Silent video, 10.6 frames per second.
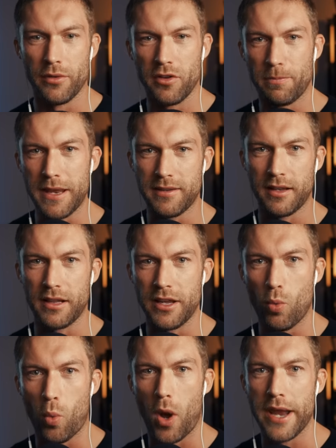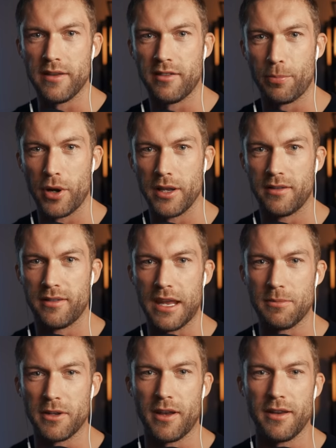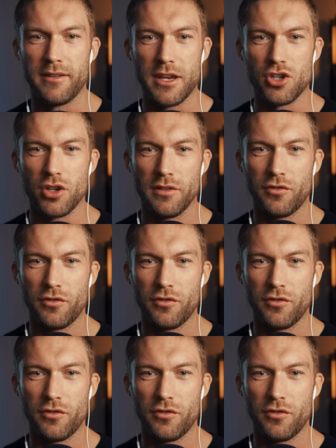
There's basically a widespread stigmatization